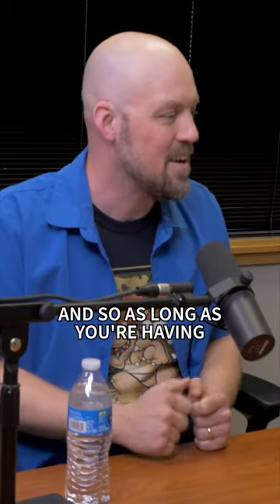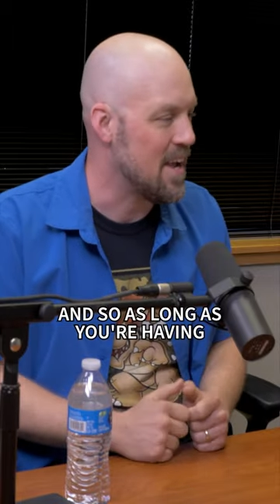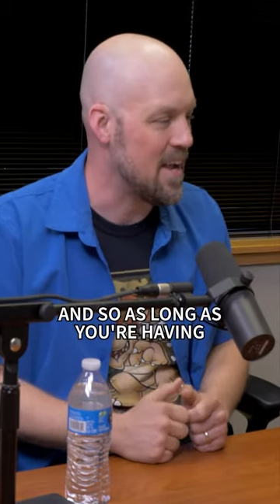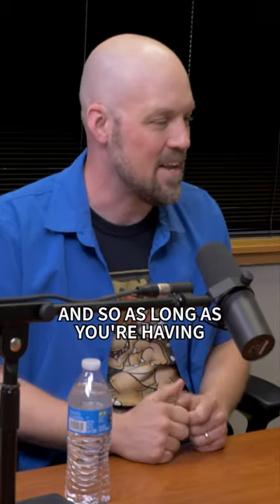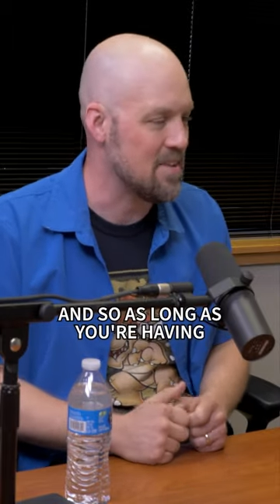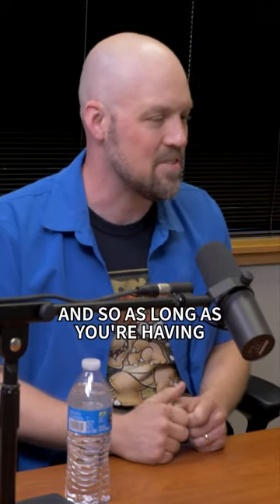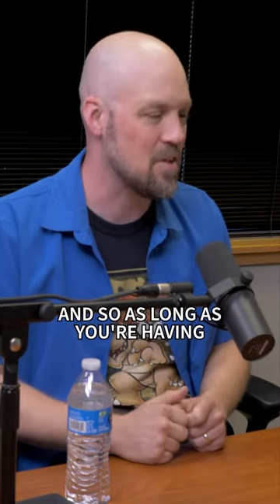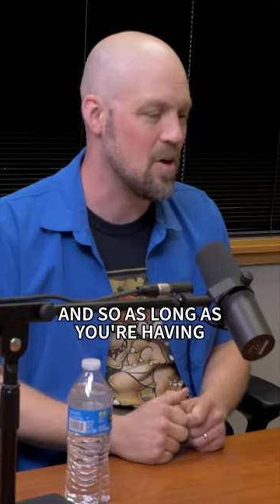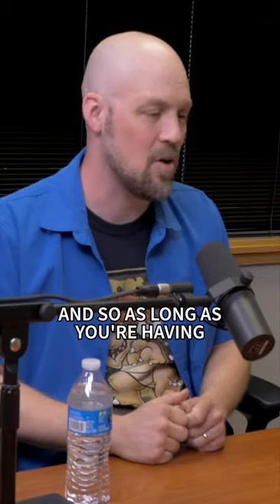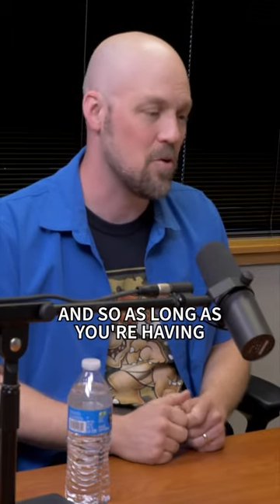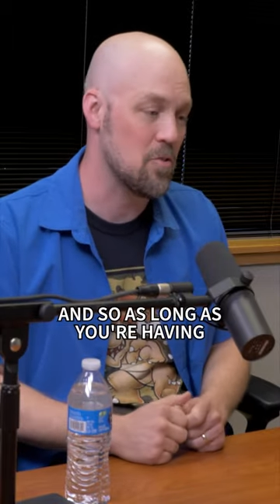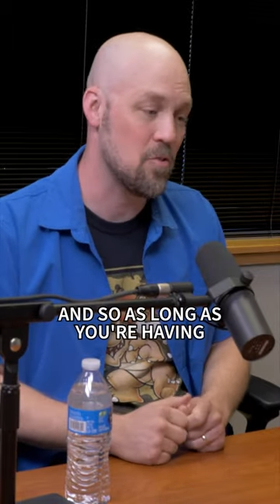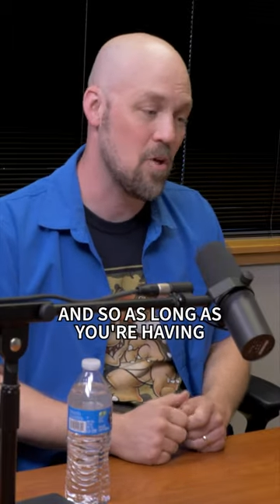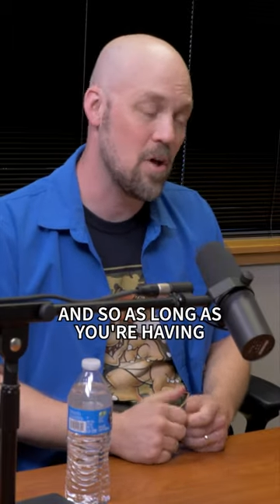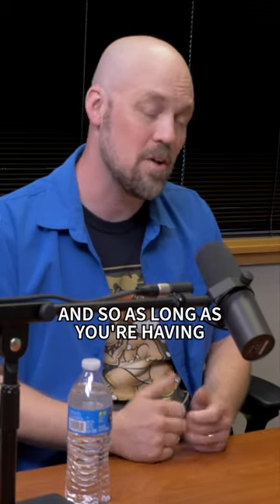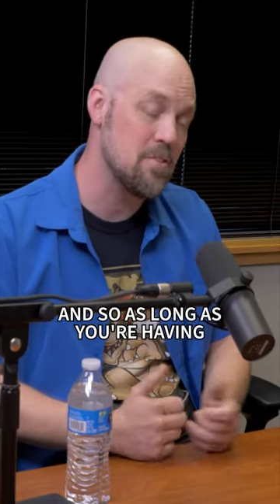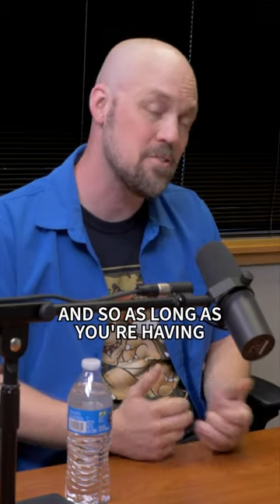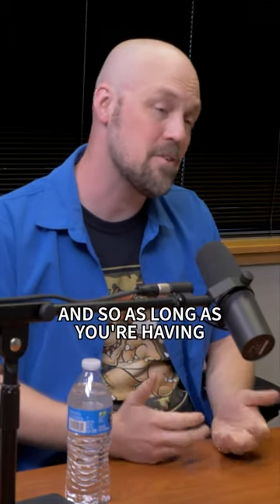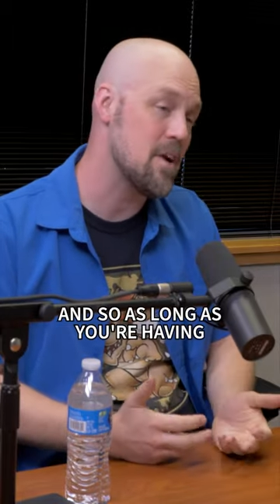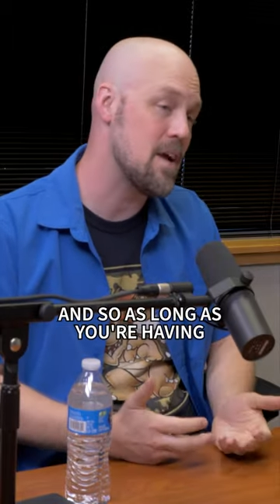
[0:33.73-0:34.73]
And so as
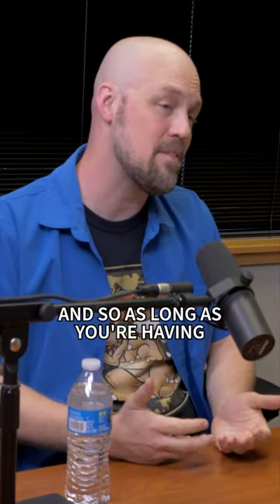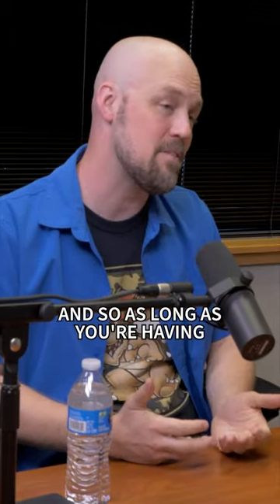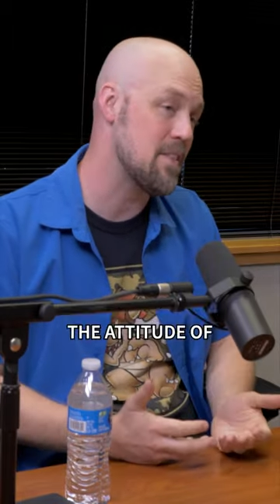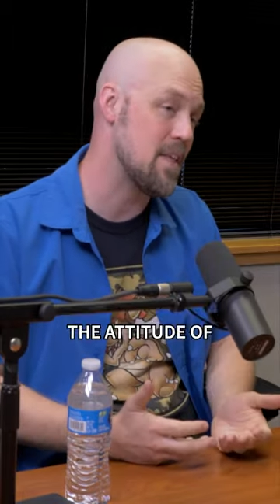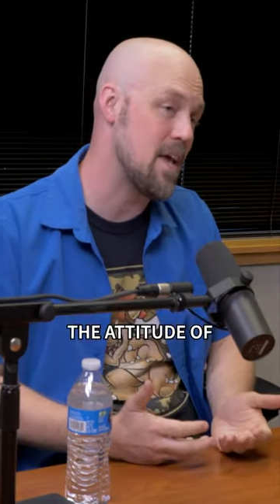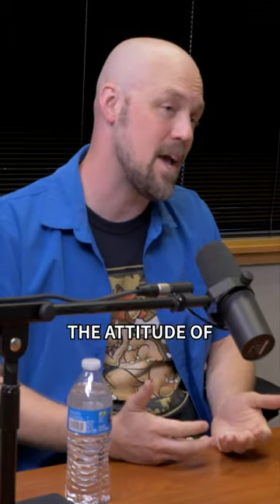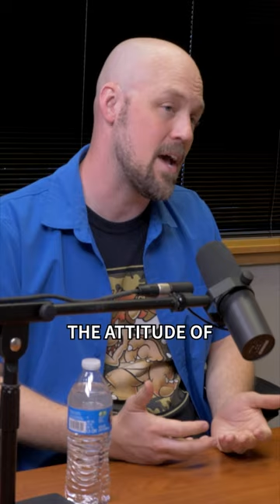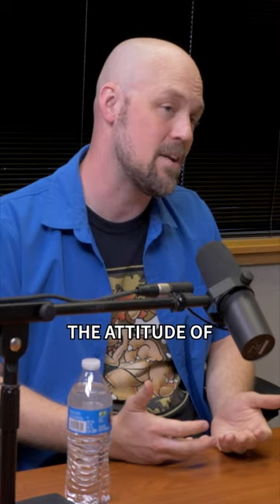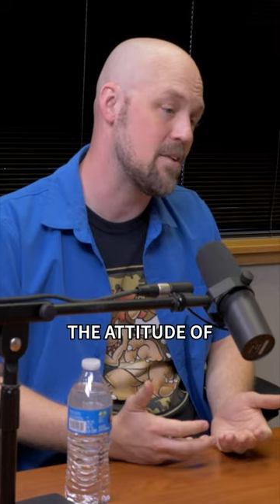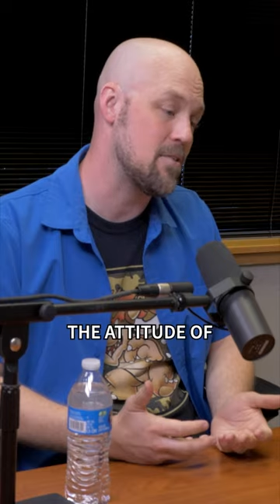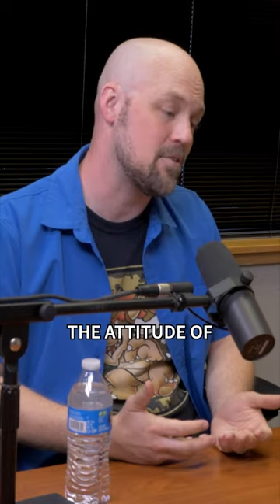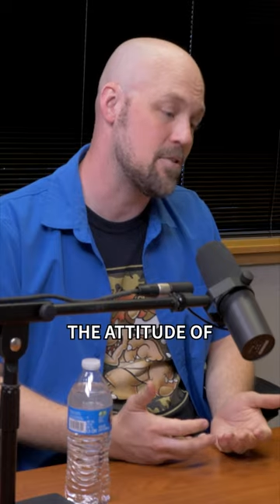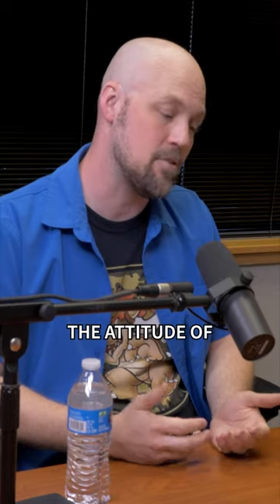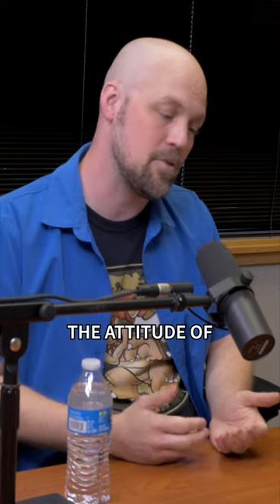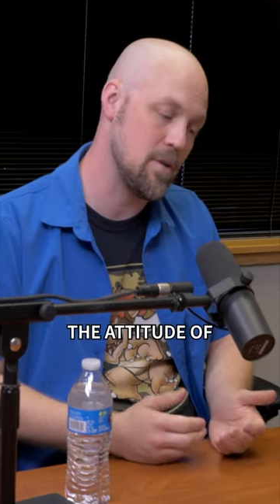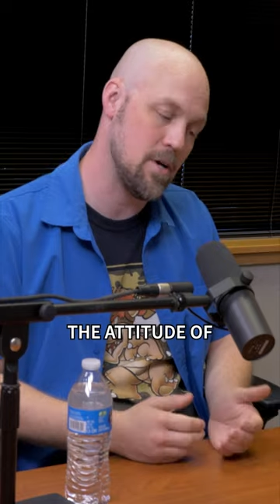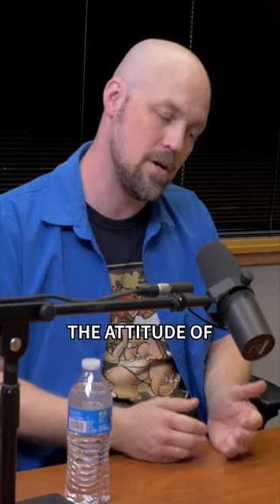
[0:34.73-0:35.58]
long as you're having the attitude